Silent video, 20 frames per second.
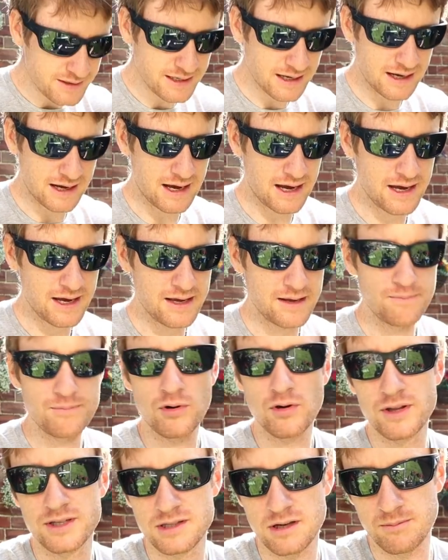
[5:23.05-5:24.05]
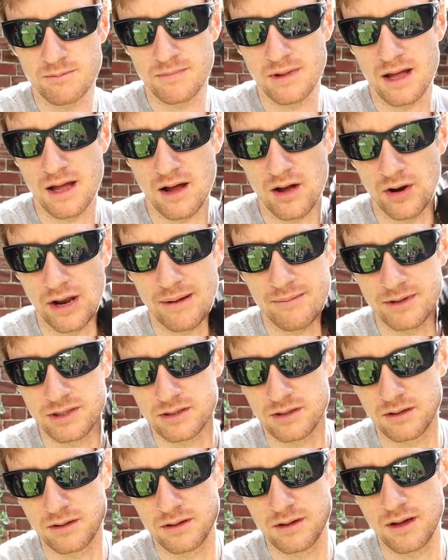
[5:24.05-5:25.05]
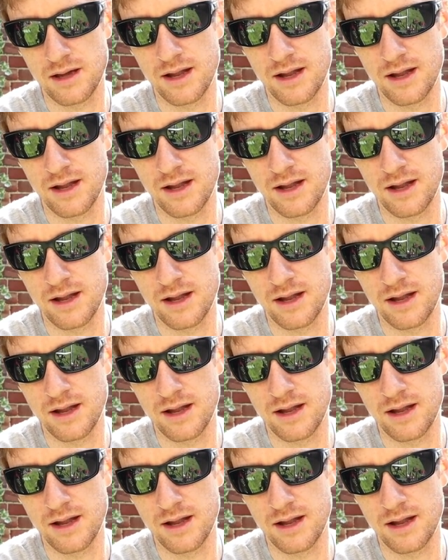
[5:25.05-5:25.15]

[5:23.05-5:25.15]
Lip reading: Yeah, I bought this on Amazon,